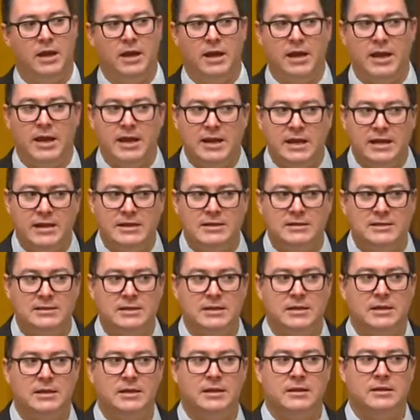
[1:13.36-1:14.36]
It is
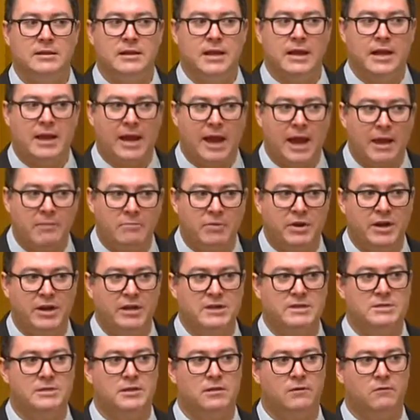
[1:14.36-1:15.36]
the
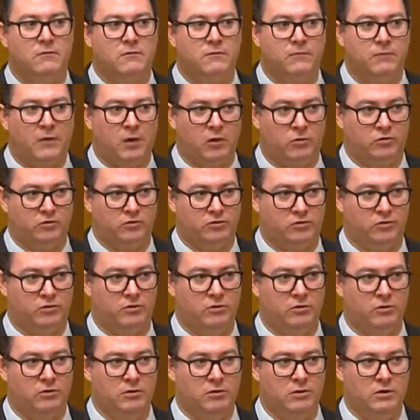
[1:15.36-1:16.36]
company's fault,
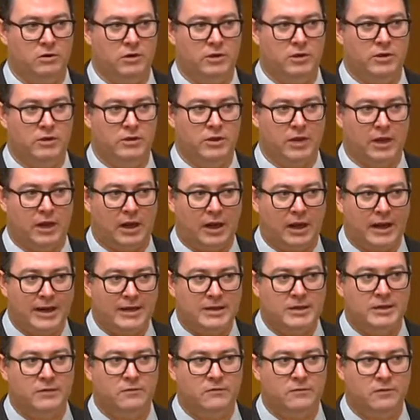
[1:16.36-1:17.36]
the
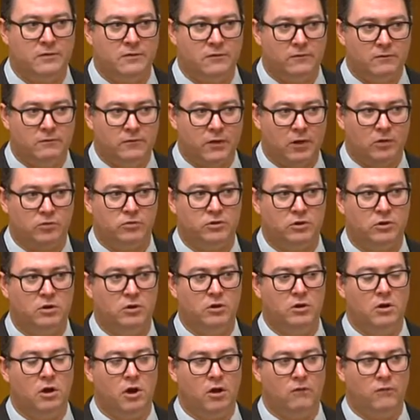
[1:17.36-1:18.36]
collective
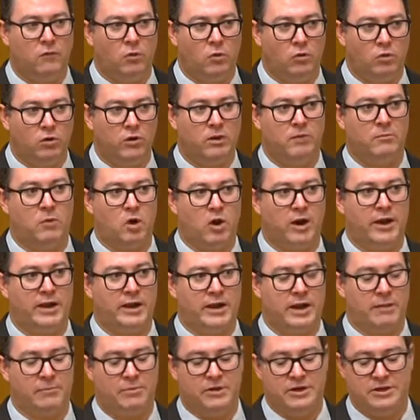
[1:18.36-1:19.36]
fault of all of the mining
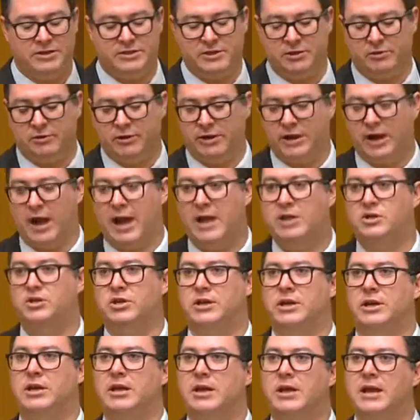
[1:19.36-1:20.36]
companies that are
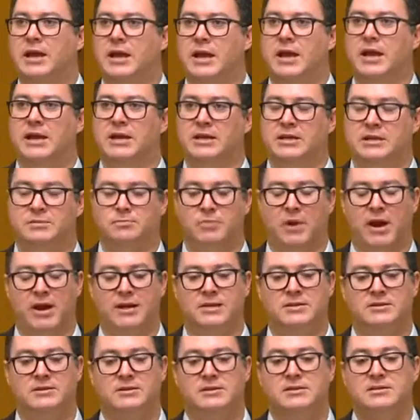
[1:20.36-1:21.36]
engaging in these
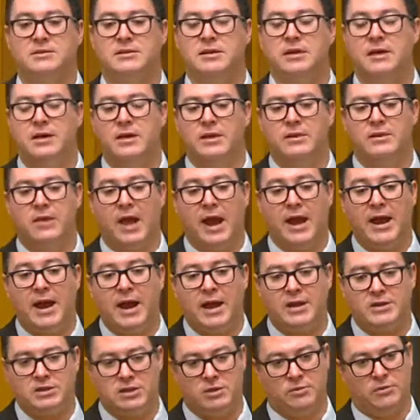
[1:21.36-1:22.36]
practices. They
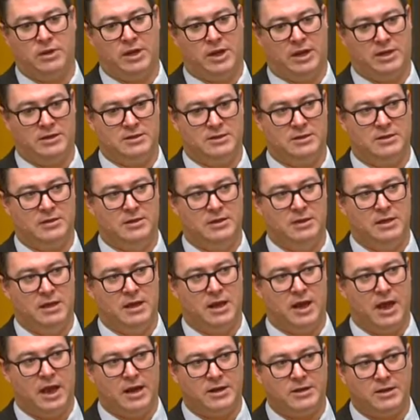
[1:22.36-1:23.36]
are doing it
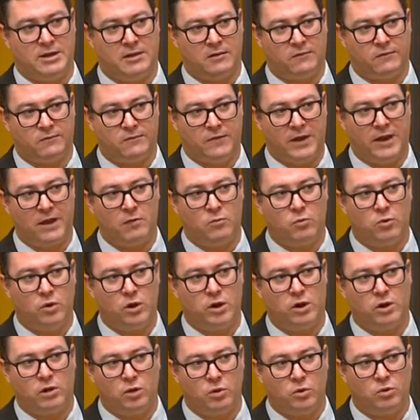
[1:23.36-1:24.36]
under the Fair
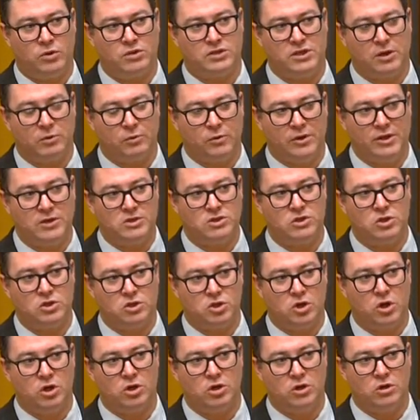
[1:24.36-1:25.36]
Work laws that were
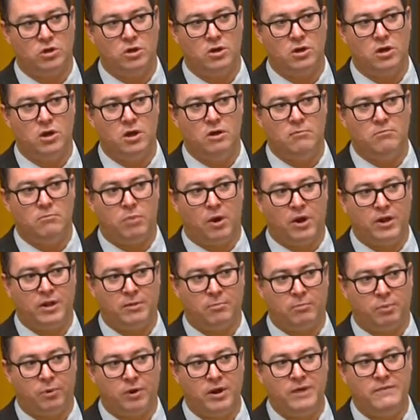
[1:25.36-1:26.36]
instituted by the
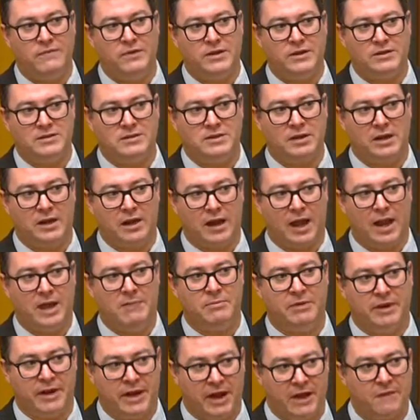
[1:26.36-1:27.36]
previous
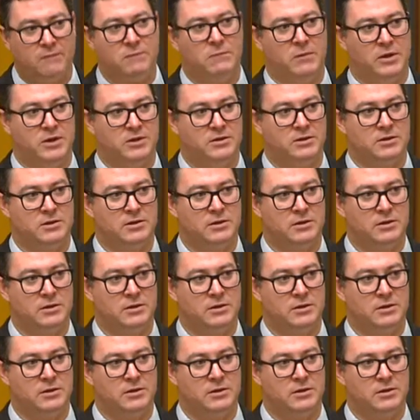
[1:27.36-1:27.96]
Labor government.